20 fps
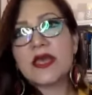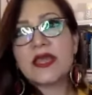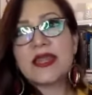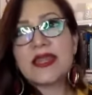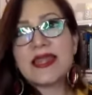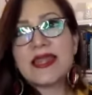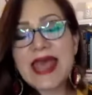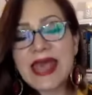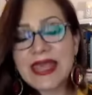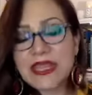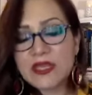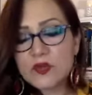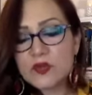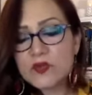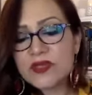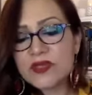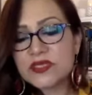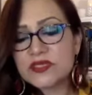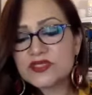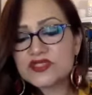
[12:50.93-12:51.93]

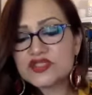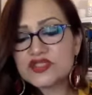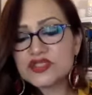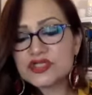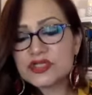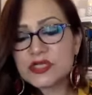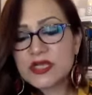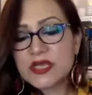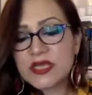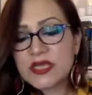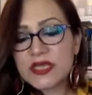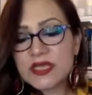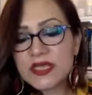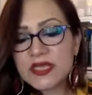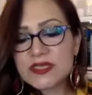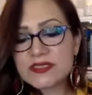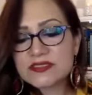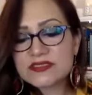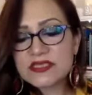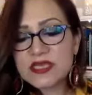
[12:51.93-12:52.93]
Language
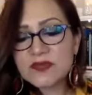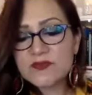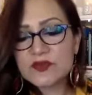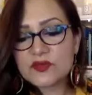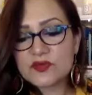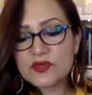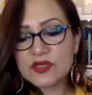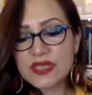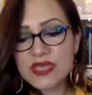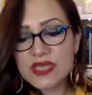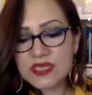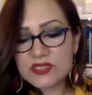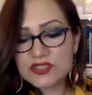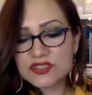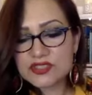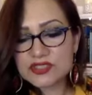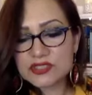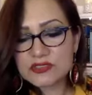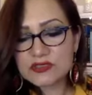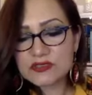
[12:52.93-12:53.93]
is
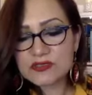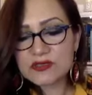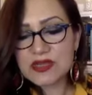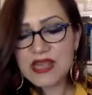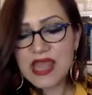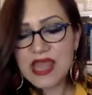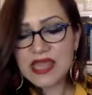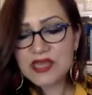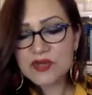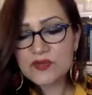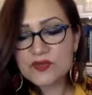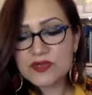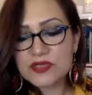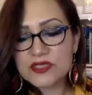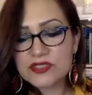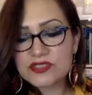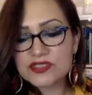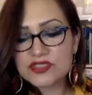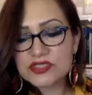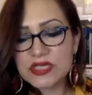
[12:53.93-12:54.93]
communication.
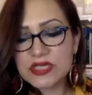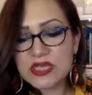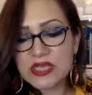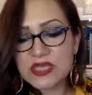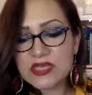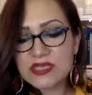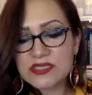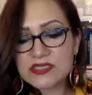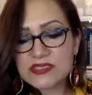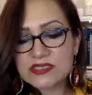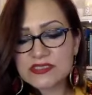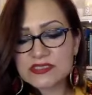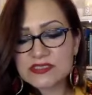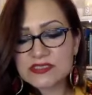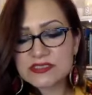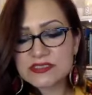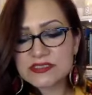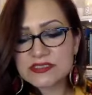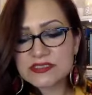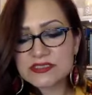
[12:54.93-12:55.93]
Language
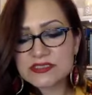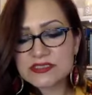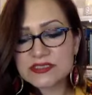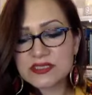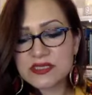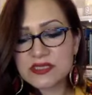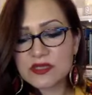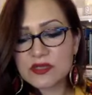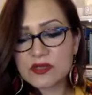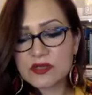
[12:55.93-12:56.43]
is